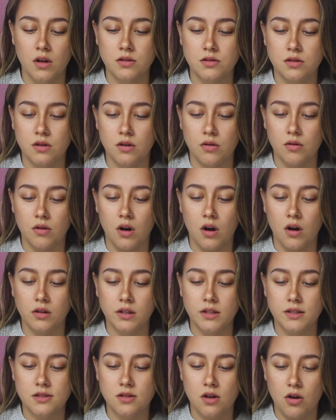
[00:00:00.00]
So
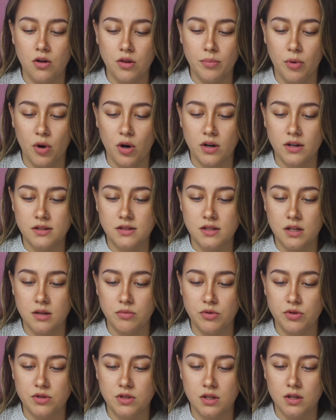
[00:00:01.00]
I'll list all the products that
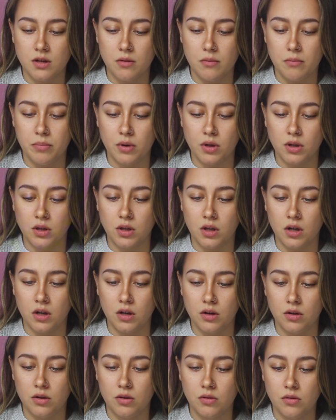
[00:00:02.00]
I'm using
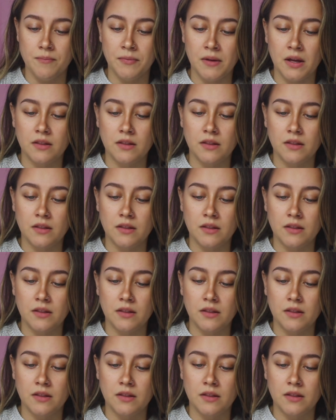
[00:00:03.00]
below.